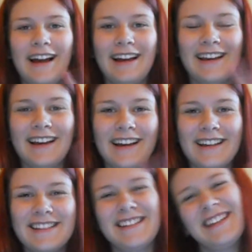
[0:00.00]
Hi
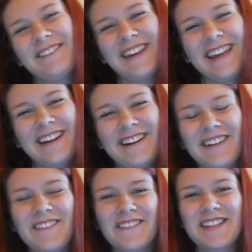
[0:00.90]
guys, Eve
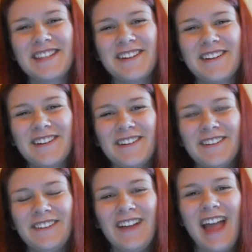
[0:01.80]
here.
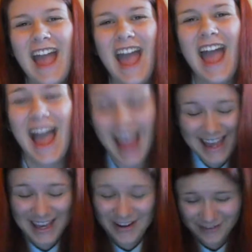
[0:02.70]
So,
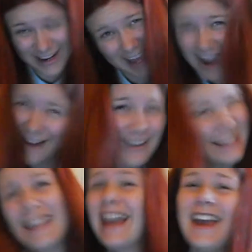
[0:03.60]
I have red hair
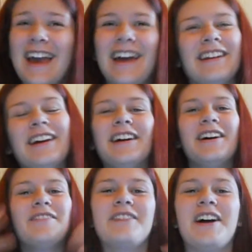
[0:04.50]
again.
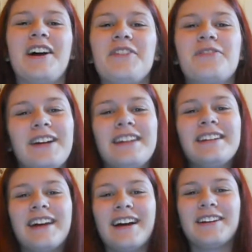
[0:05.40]
My
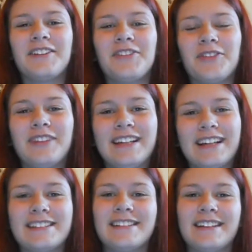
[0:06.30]
friend dyed it for me
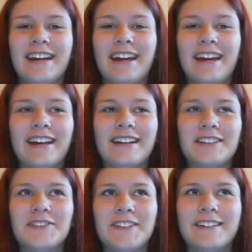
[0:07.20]
yesterday, and
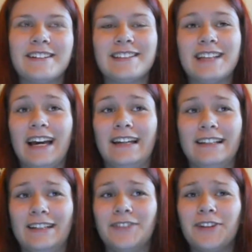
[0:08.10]
that's because I
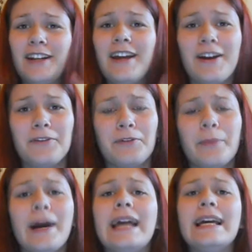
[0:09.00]
need red hair
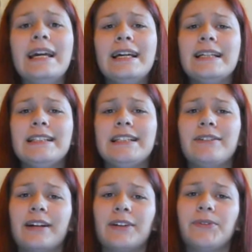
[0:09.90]
for my
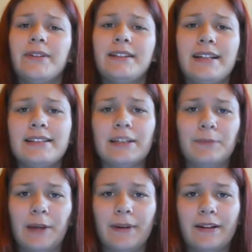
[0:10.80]
T-Dragon Fantastic
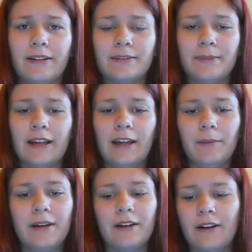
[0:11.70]
Baby cosplay,
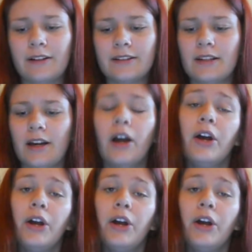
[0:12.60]
because the